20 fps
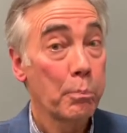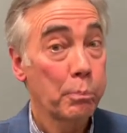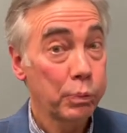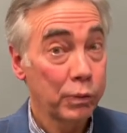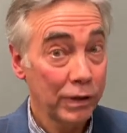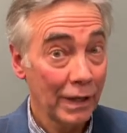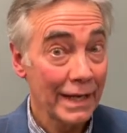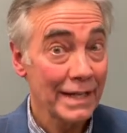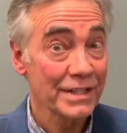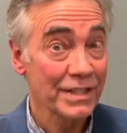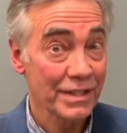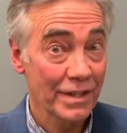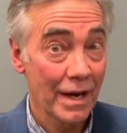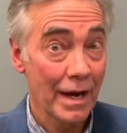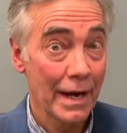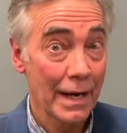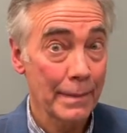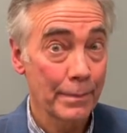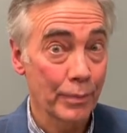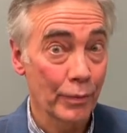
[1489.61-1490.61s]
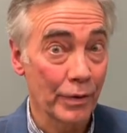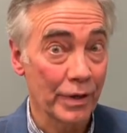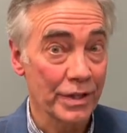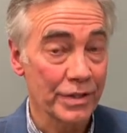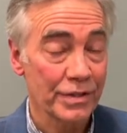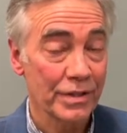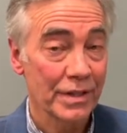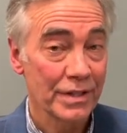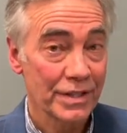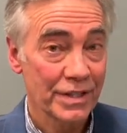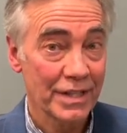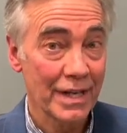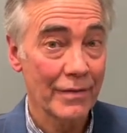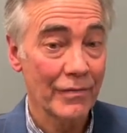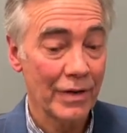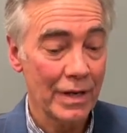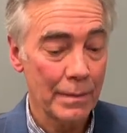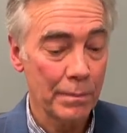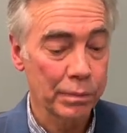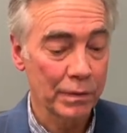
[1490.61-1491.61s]
plus the high priest,
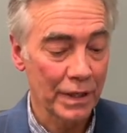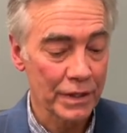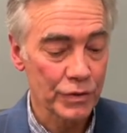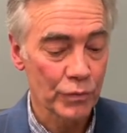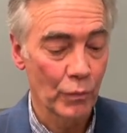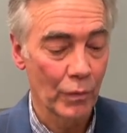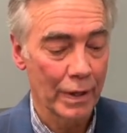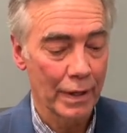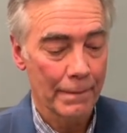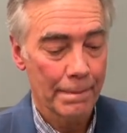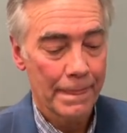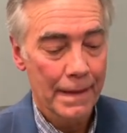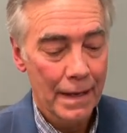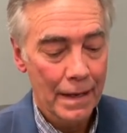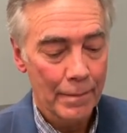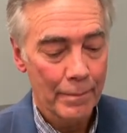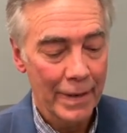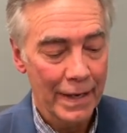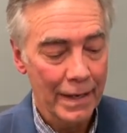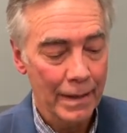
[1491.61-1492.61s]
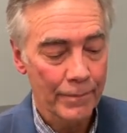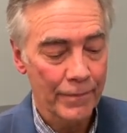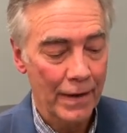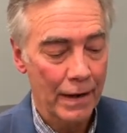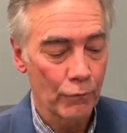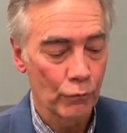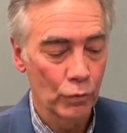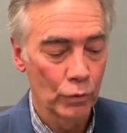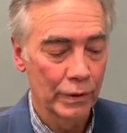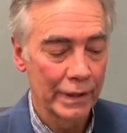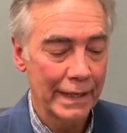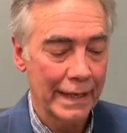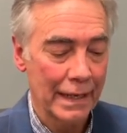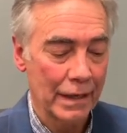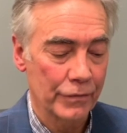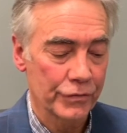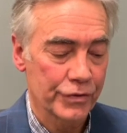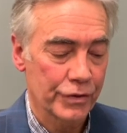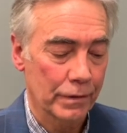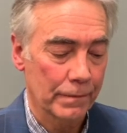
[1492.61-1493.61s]
70 plus 1, made up that ruling
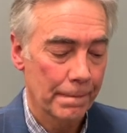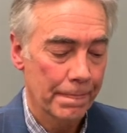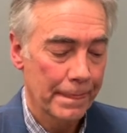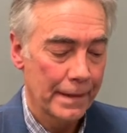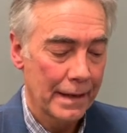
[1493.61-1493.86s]
council.